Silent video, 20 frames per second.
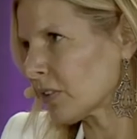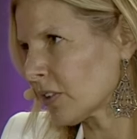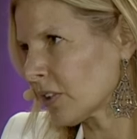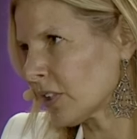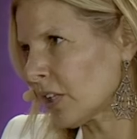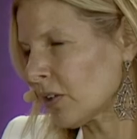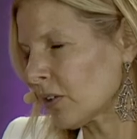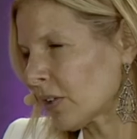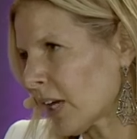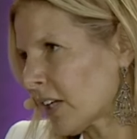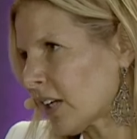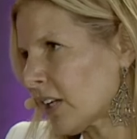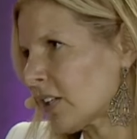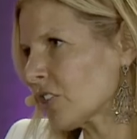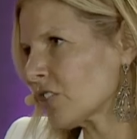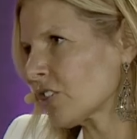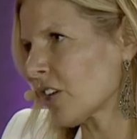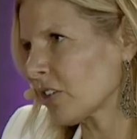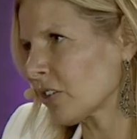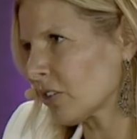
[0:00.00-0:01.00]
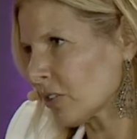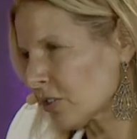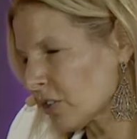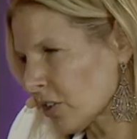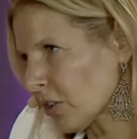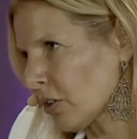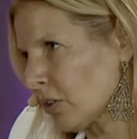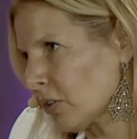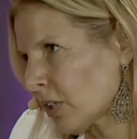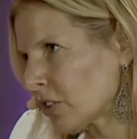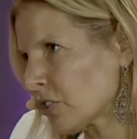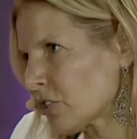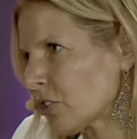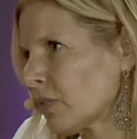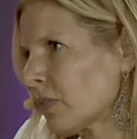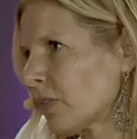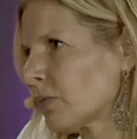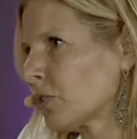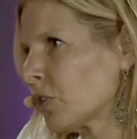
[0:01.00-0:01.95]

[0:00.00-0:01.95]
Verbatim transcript: you know, get on a shuttle to go get your